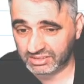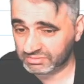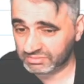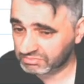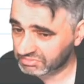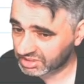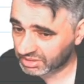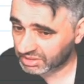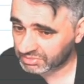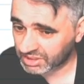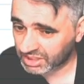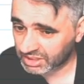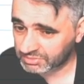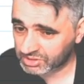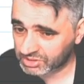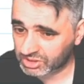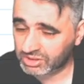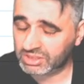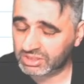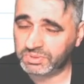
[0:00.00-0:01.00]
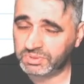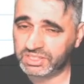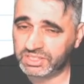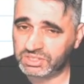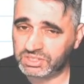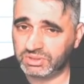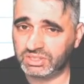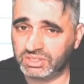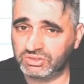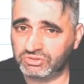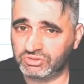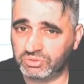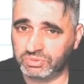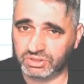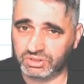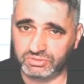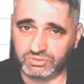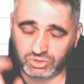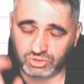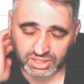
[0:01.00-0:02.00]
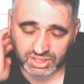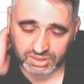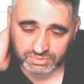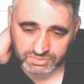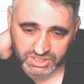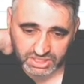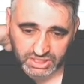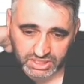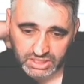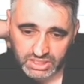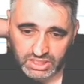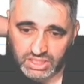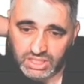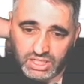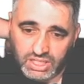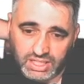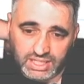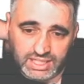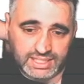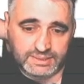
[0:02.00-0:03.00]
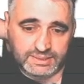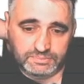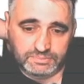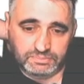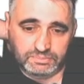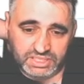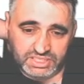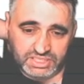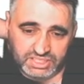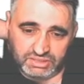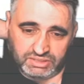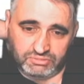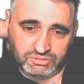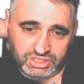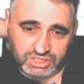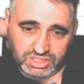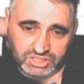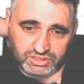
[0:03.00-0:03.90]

Sometimes not, especially when distributive law comes in, but generally so.